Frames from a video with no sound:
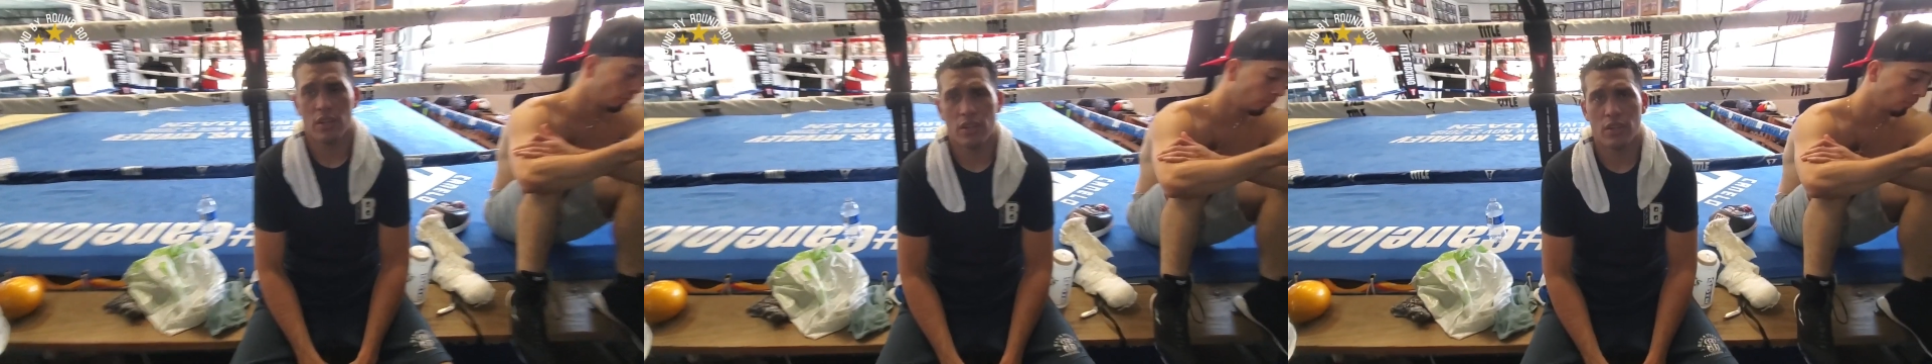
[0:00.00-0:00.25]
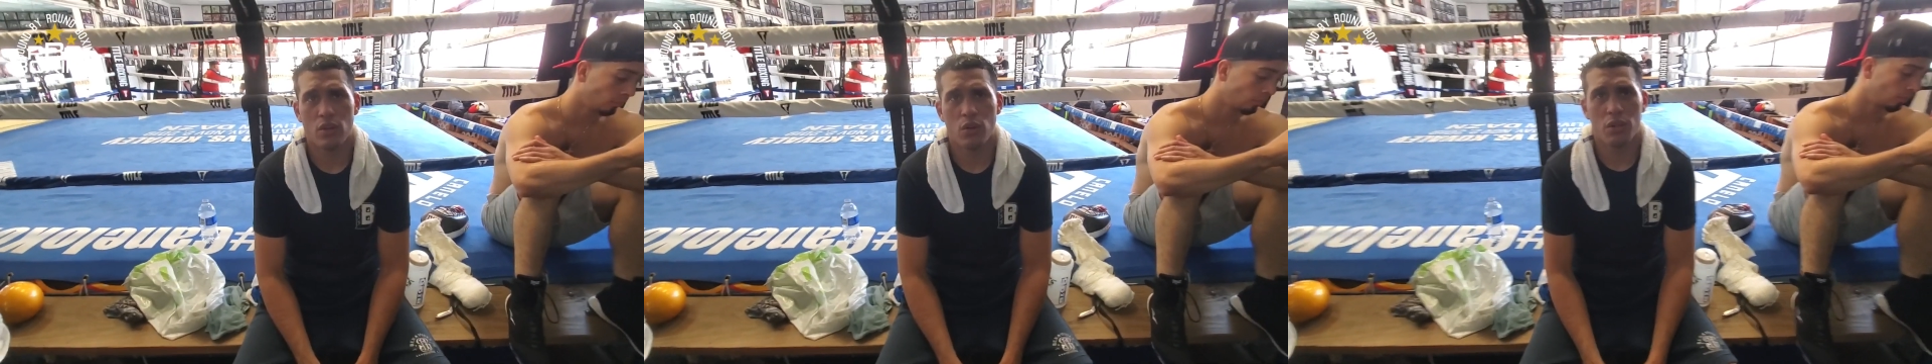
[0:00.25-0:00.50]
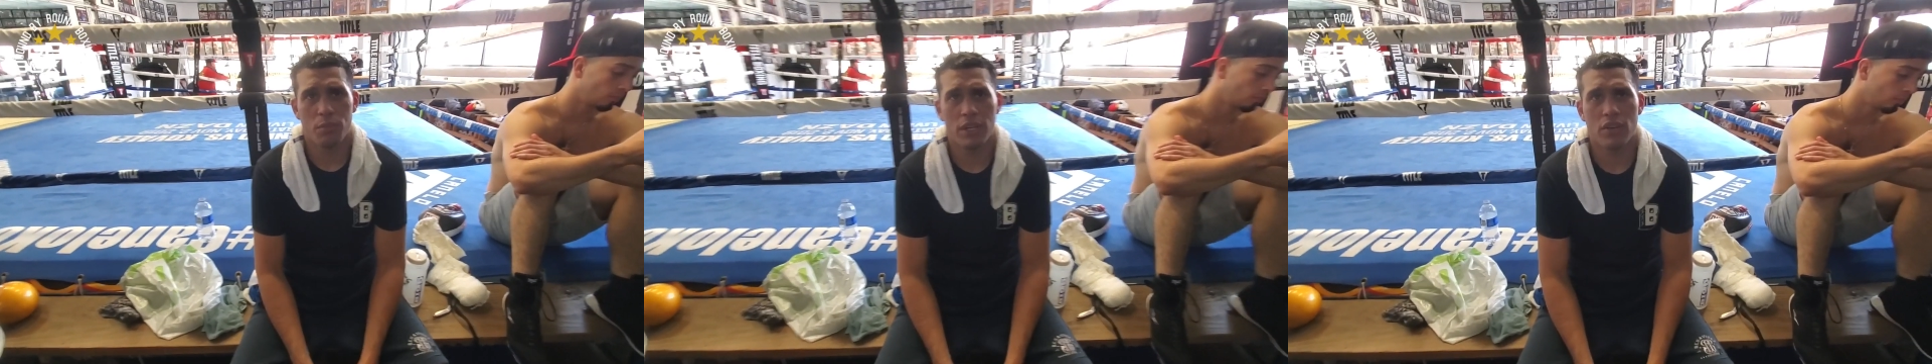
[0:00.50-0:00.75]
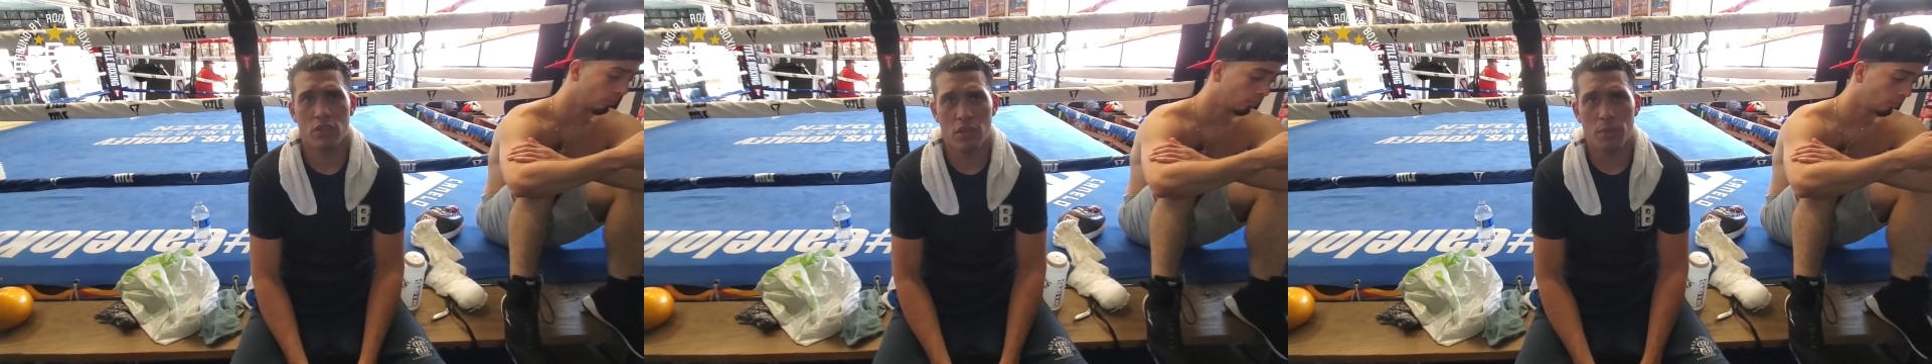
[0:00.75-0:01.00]
You know, only
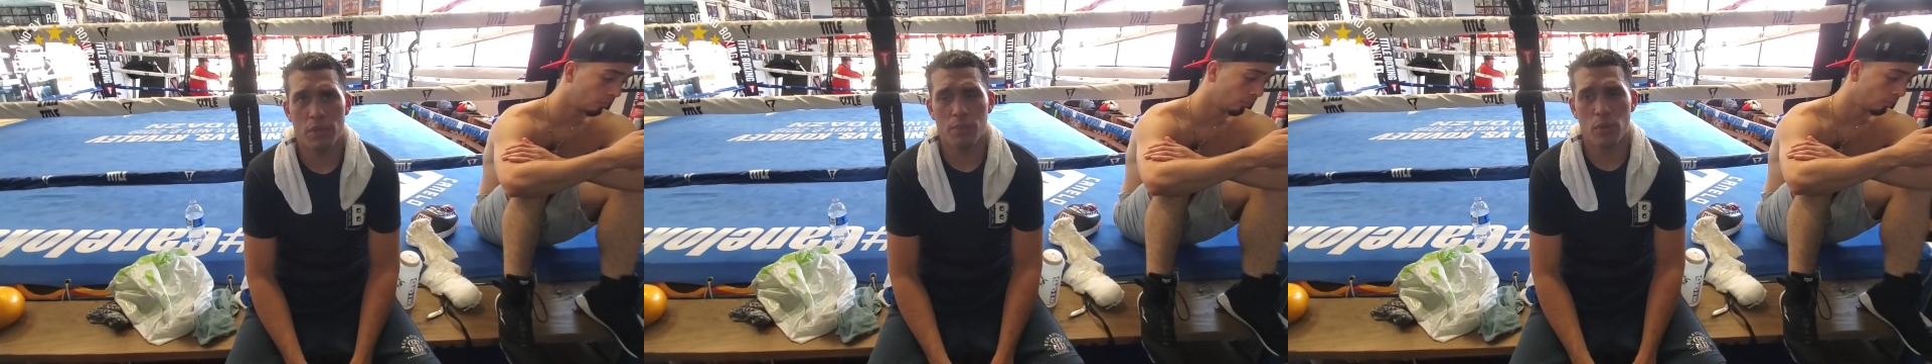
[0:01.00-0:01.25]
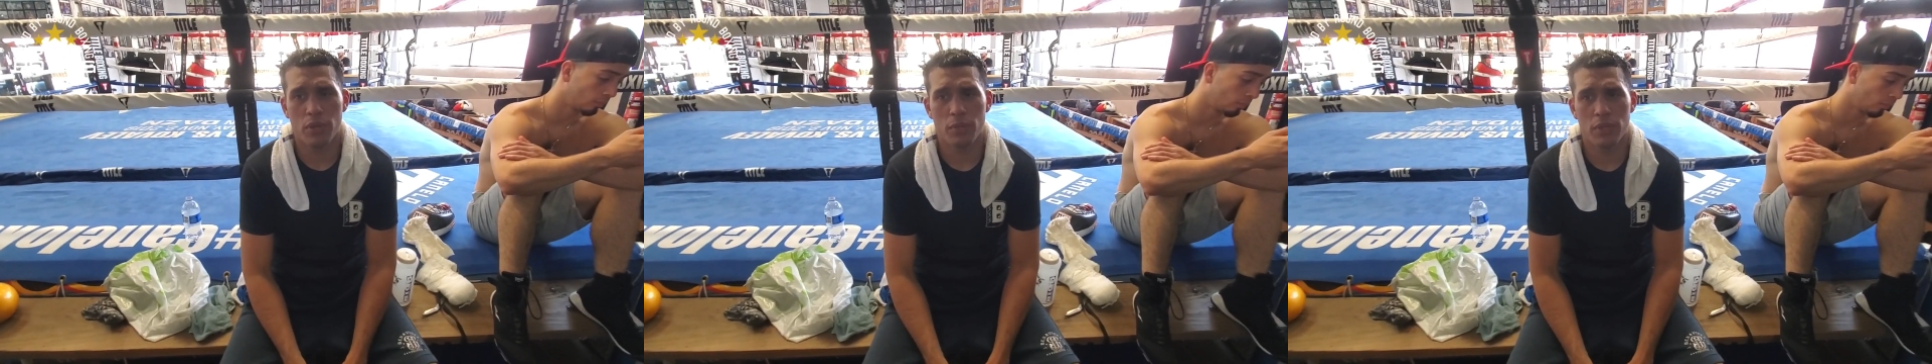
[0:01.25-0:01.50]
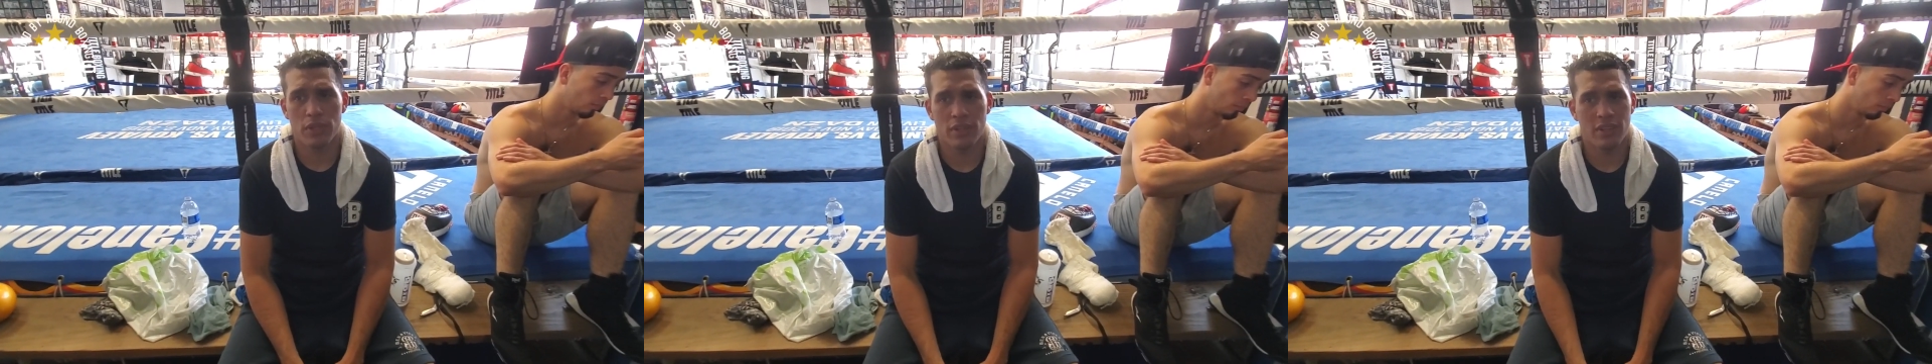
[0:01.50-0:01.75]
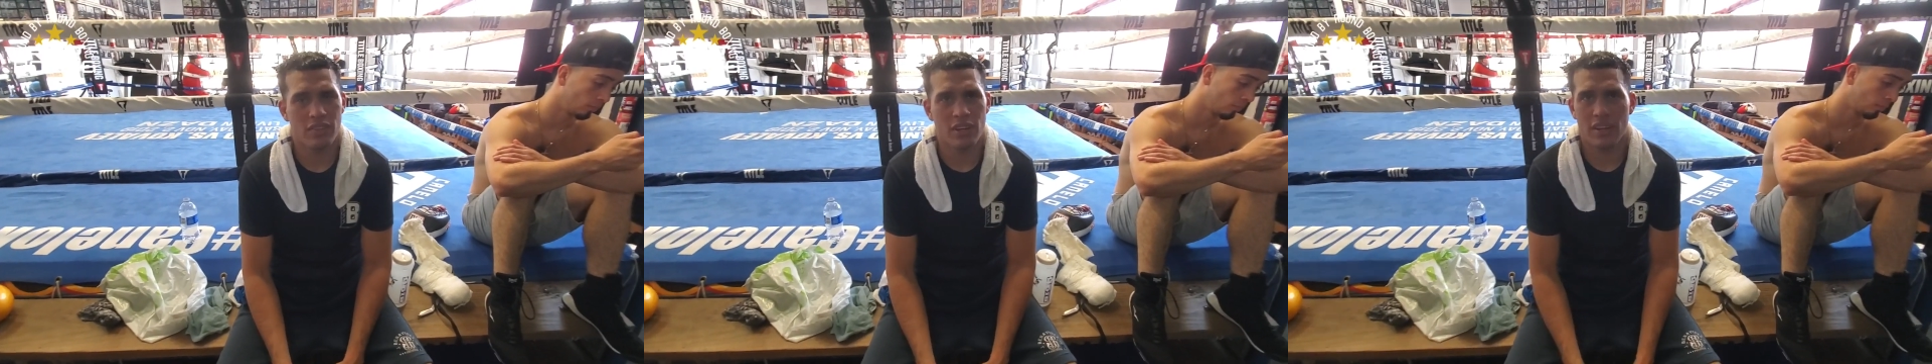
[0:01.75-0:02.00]
because he beat Porky
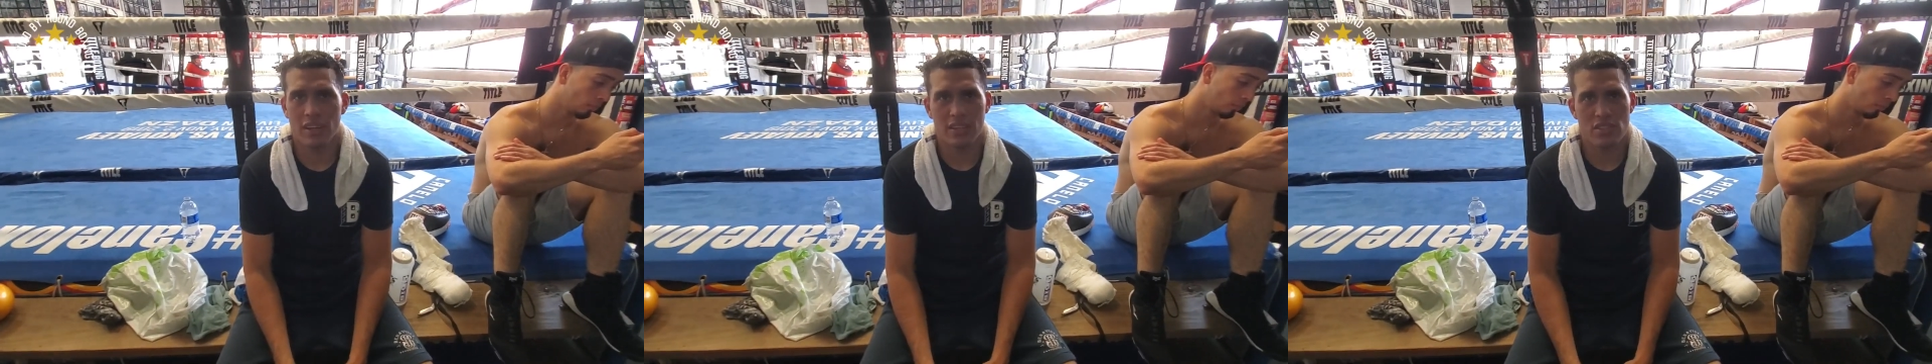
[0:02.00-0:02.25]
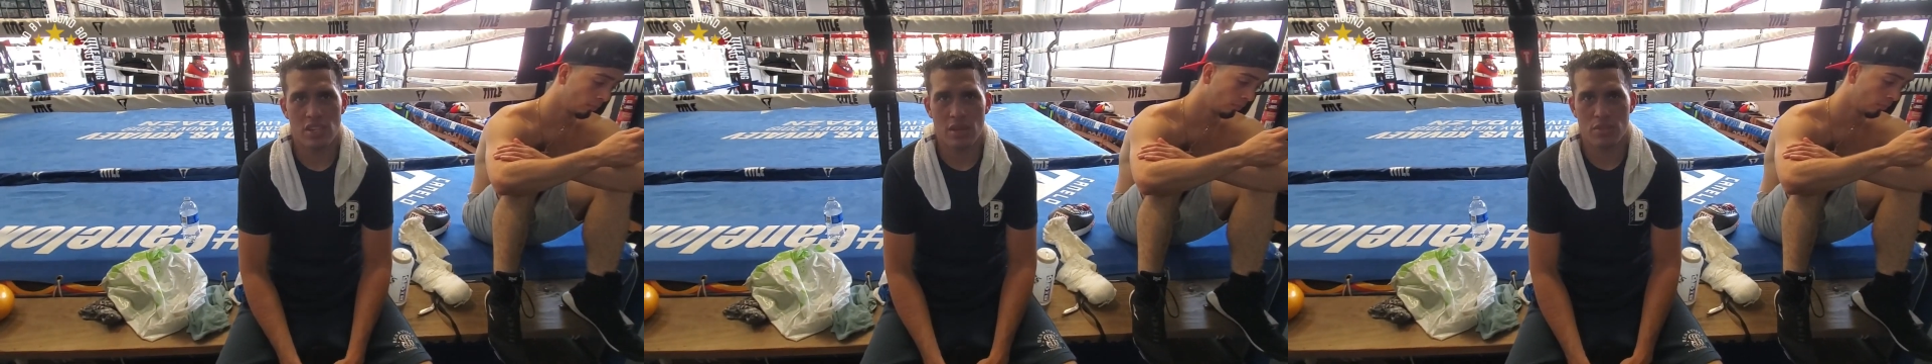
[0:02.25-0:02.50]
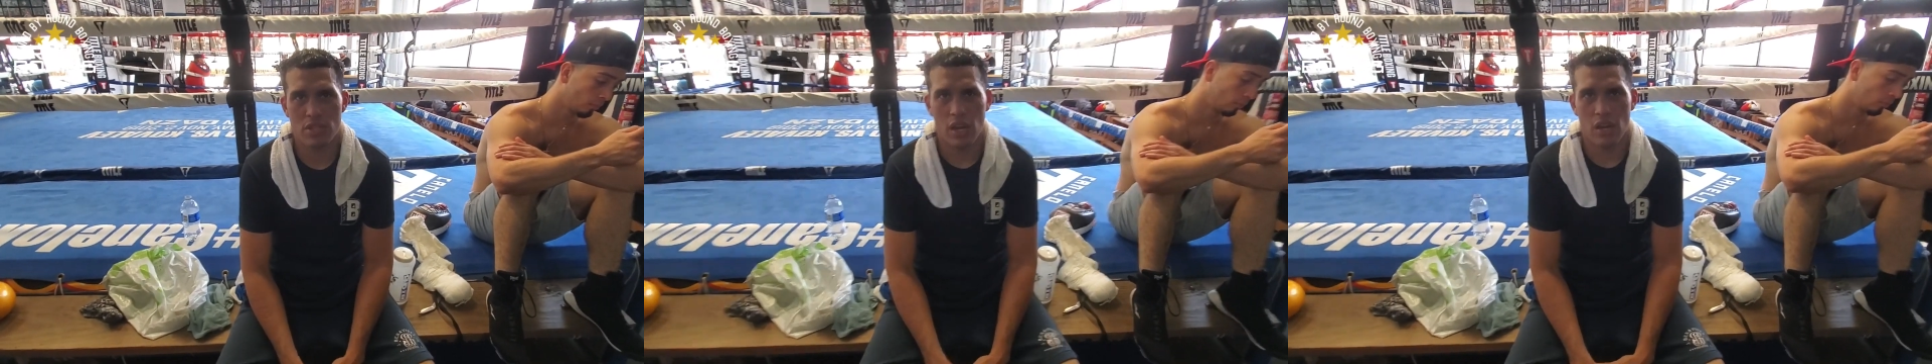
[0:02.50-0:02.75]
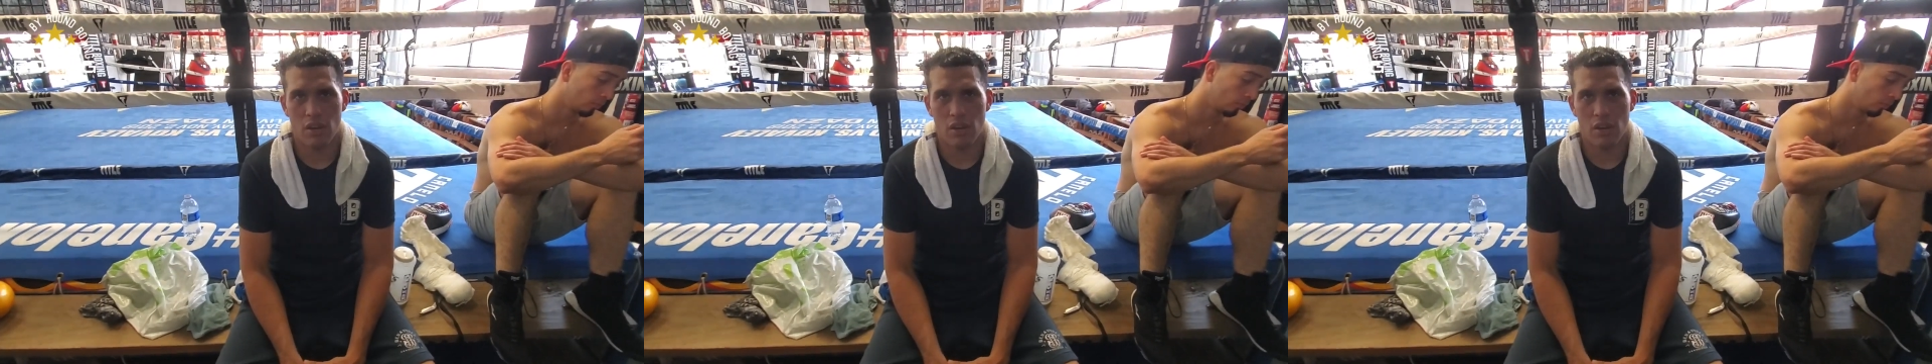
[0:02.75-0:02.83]
Medina. It's kind of like the same style.